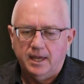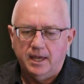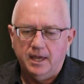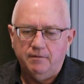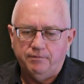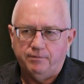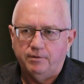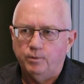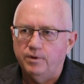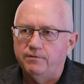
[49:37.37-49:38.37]
if
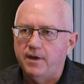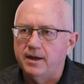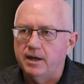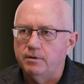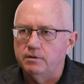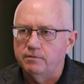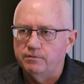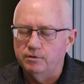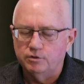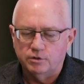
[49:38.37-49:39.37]
we find out in the
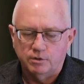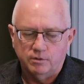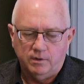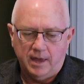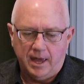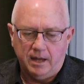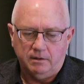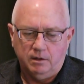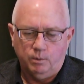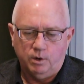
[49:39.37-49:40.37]
future
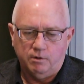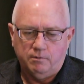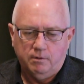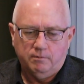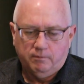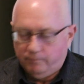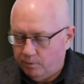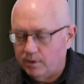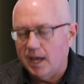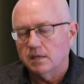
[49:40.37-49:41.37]
that there were a
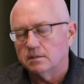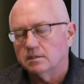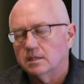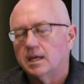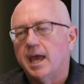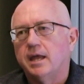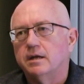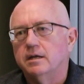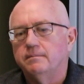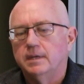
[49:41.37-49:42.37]
few cases in
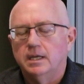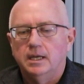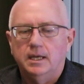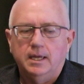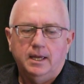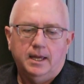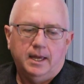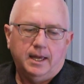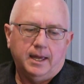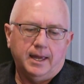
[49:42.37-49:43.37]
Canada,
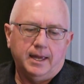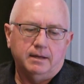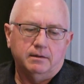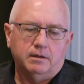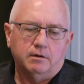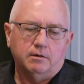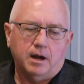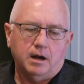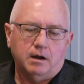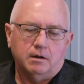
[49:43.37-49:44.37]
And there
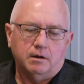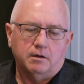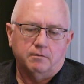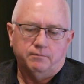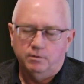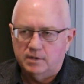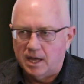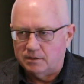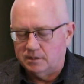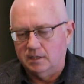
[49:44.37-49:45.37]
are a few
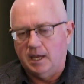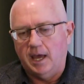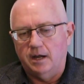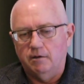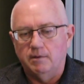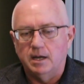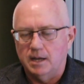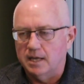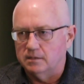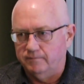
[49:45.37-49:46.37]
deaths in Canada, right?
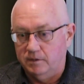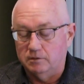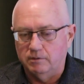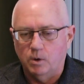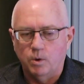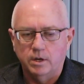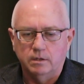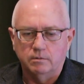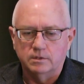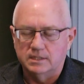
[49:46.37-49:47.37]
As of this recording,
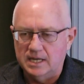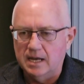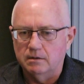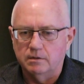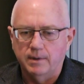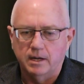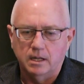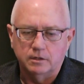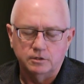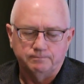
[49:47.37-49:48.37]
there was 10 to my
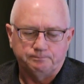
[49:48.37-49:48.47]
knowledge.